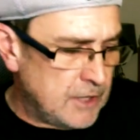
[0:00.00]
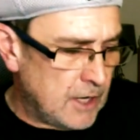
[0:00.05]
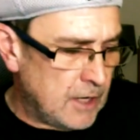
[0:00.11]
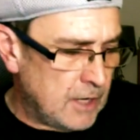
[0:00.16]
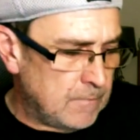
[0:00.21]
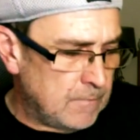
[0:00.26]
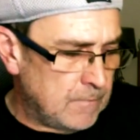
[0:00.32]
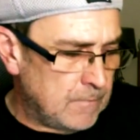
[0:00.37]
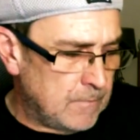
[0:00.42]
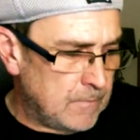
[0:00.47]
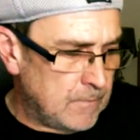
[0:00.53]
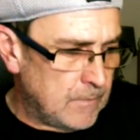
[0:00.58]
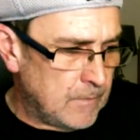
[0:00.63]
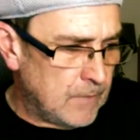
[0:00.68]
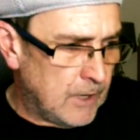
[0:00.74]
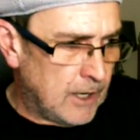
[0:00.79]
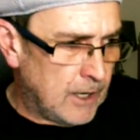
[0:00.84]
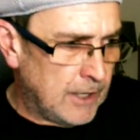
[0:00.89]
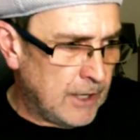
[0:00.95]
um,
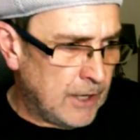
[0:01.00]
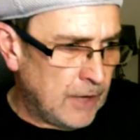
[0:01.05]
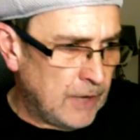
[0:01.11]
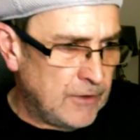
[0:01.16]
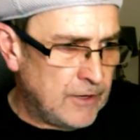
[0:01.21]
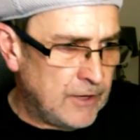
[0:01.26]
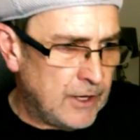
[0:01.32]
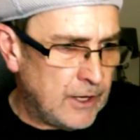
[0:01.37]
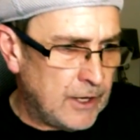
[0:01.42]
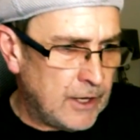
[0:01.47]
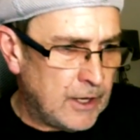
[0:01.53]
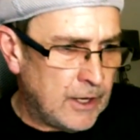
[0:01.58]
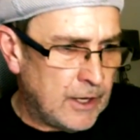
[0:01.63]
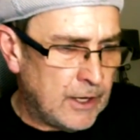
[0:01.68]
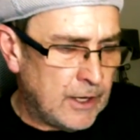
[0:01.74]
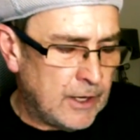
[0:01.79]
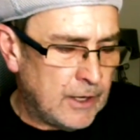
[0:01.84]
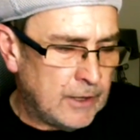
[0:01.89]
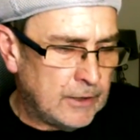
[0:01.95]
I know that
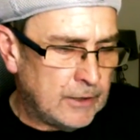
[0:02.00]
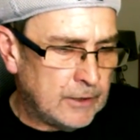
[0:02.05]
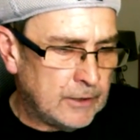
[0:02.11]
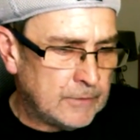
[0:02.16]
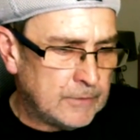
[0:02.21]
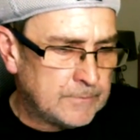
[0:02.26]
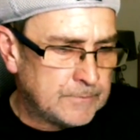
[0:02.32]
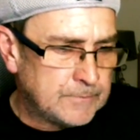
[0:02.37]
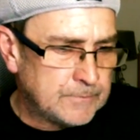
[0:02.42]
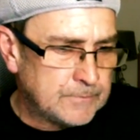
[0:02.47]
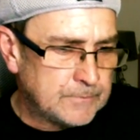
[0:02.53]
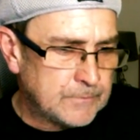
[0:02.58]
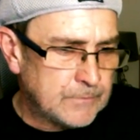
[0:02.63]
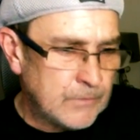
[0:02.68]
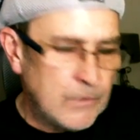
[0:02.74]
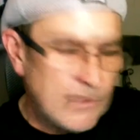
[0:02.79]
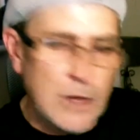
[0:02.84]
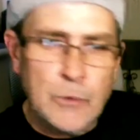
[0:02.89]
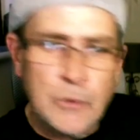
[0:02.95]
uh,
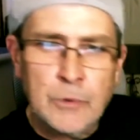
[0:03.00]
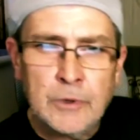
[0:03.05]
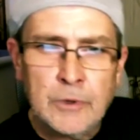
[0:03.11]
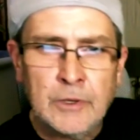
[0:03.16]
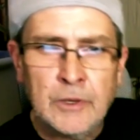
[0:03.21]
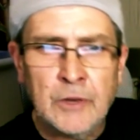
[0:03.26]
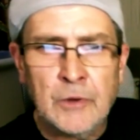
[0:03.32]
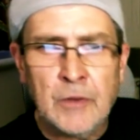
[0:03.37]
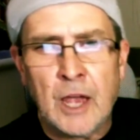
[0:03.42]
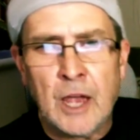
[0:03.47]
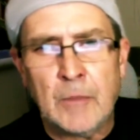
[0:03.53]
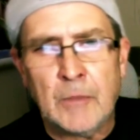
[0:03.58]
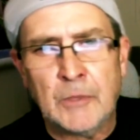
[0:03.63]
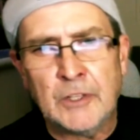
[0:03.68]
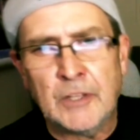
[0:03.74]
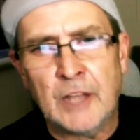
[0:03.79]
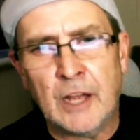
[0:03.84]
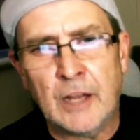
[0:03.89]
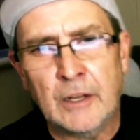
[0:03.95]
Neil Neil
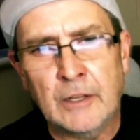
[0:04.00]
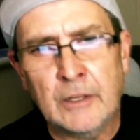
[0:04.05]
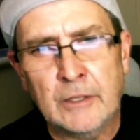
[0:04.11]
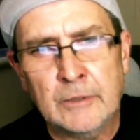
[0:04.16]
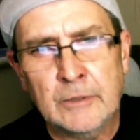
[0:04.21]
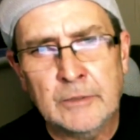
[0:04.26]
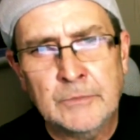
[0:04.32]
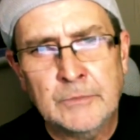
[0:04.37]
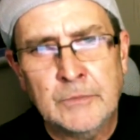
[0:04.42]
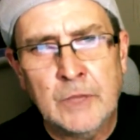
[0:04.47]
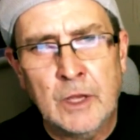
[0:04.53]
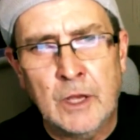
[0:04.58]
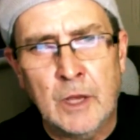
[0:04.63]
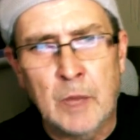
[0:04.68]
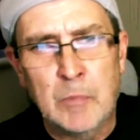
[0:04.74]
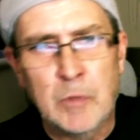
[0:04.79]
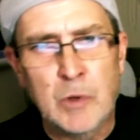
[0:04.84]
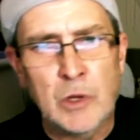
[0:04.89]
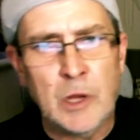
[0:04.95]
Gaiman done a,
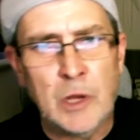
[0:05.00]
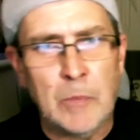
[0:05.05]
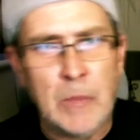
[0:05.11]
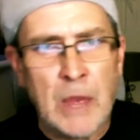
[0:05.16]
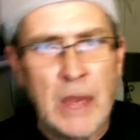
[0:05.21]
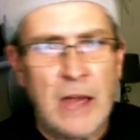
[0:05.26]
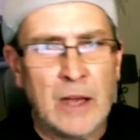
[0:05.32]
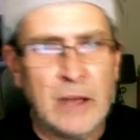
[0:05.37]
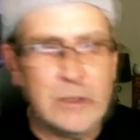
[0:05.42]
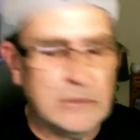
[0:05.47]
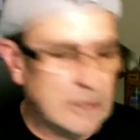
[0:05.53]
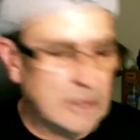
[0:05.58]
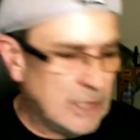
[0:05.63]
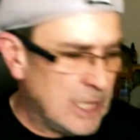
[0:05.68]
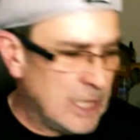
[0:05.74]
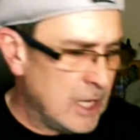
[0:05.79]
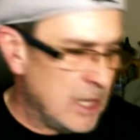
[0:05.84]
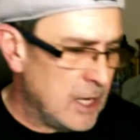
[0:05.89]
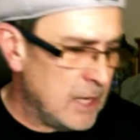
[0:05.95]
a book about
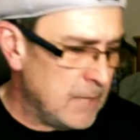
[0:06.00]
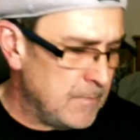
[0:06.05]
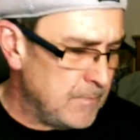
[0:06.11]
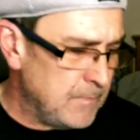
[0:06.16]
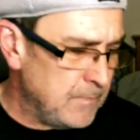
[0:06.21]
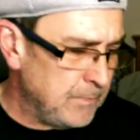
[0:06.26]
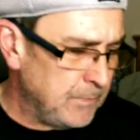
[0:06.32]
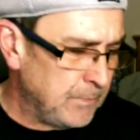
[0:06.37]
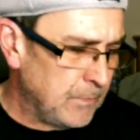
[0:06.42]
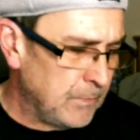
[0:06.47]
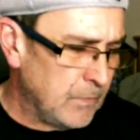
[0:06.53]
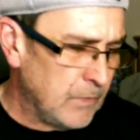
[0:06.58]
um,